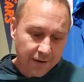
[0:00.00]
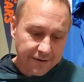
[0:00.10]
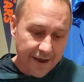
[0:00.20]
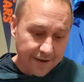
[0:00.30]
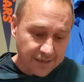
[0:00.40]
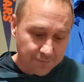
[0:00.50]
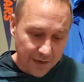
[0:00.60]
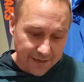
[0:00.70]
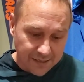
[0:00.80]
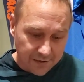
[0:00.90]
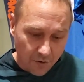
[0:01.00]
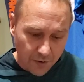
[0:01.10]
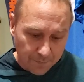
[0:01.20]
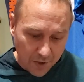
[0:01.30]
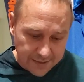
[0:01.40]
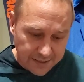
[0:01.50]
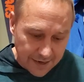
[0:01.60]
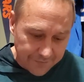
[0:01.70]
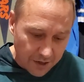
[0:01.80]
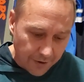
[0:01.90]
Next, Minnesota plus
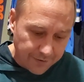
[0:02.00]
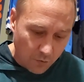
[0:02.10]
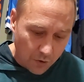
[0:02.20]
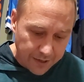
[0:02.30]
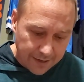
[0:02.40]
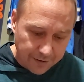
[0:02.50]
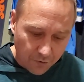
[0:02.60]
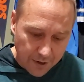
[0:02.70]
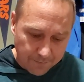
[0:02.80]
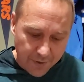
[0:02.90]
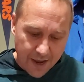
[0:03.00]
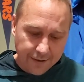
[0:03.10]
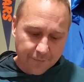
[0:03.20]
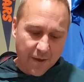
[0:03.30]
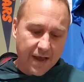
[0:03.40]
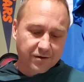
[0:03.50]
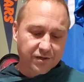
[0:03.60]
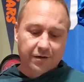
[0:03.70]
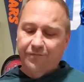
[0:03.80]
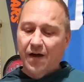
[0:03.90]
seven on the road in Green Bay. The
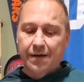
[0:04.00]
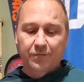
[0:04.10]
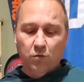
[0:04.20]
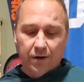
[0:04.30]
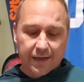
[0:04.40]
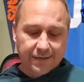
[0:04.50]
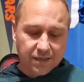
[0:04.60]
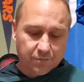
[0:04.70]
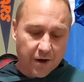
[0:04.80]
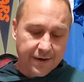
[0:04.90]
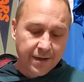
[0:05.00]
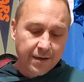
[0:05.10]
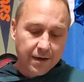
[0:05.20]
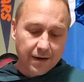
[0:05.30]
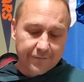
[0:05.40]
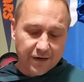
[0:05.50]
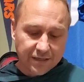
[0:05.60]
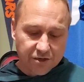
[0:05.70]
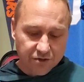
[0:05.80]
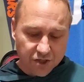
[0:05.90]
Packers are five and one against spread, eleven
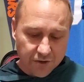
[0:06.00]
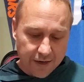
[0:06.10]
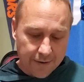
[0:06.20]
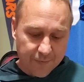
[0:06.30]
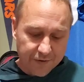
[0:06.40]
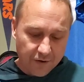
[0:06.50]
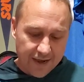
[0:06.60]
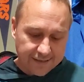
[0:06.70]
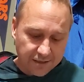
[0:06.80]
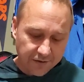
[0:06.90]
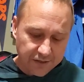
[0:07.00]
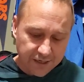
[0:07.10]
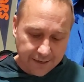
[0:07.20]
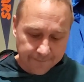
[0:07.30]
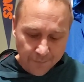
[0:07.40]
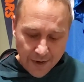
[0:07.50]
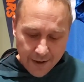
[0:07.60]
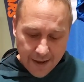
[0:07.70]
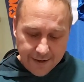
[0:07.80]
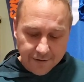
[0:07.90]
and two straight up in their last
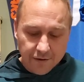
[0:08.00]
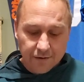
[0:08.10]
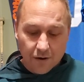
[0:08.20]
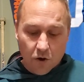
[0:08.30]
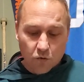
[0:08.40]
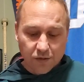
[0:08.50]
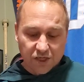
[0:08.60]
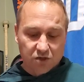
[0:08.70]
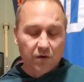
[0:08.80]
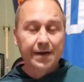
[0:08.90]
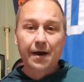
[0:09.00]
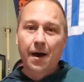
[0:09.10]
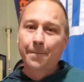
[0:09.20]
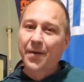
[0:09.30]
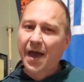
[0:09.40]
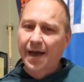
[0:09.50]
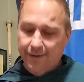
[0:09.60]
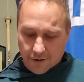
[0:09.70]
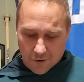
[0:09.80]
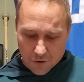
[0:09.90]
Eight and zero oh straight up at
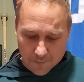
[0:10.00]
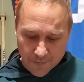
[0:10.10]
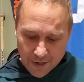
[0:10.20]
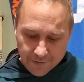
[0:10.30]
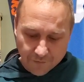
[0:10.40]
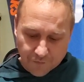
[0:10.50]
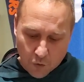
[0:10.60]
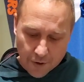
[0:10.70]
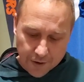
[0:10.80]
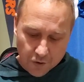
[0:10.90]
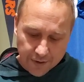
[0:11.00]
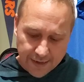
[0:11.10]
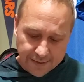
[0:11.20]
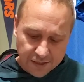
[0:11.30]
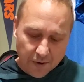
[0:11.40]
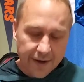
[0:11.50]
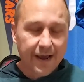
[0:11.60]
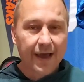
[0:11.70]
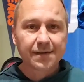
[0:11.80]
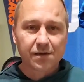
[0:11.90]
home. They're four and zero oh against
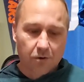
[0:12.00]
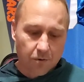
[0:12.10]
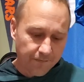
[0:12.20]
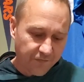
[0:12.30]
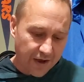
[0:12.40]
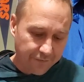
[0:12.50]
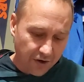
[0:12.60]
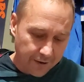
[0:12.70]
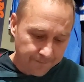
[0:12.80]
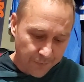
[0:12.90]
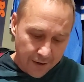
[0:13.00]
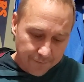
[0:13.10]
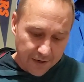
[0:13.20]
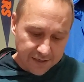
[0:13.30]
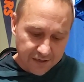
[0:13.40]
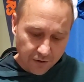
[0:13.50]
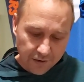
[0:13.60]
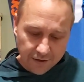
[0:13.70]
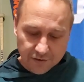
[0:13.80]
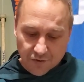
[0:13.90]
spread as a home favorite. Minnesota,
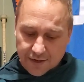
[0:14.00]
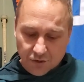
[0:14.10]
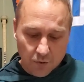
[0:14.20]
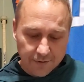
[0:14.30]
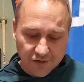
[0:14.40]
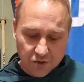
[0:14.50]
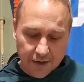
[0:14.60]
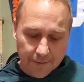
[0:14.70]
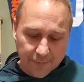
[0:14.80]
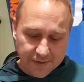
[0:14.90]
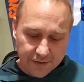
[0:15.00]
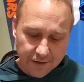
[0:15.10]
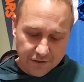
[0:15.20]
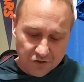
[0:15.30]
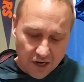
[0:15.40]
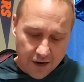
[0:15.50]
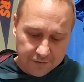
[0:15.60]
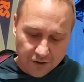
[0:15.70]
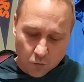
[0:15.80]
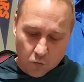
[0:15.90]
they're 3 and 12 straight up as an underdog.
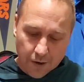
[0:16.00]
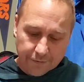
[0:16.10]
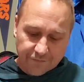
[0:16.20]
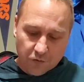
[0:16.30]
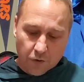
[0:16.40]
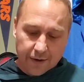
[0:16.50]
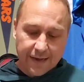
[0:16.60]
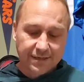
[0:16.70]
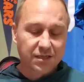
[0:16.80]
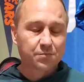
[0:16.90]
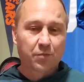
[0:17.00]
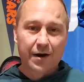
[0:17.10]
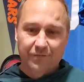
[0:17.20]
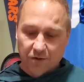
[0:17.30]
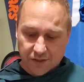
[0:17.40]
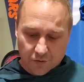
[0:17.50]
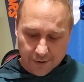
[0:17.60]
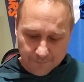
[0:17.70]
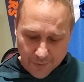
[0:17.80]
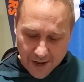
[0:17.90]
They're 1 and 4 against spread versus
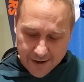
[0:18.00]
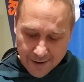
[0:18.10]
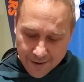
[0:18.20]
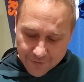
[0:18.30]
Green Bay.